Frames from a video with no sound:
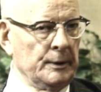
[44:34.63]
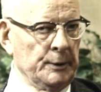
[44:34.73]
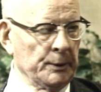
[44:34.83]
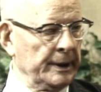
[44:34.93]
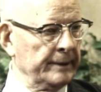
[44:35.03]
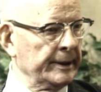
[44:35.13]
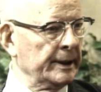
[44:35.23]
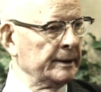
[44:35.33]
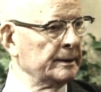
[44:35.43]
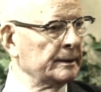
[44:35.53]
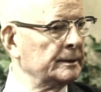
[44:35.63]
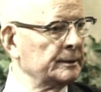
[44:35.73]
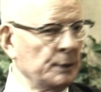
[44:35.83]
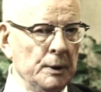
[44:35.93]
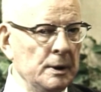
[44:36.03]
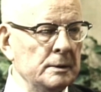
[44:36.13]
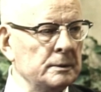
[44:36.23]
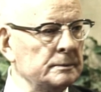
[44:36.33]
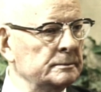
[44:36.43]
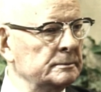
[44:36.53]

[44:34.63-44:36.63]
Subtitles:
Don't have an idea. Go along.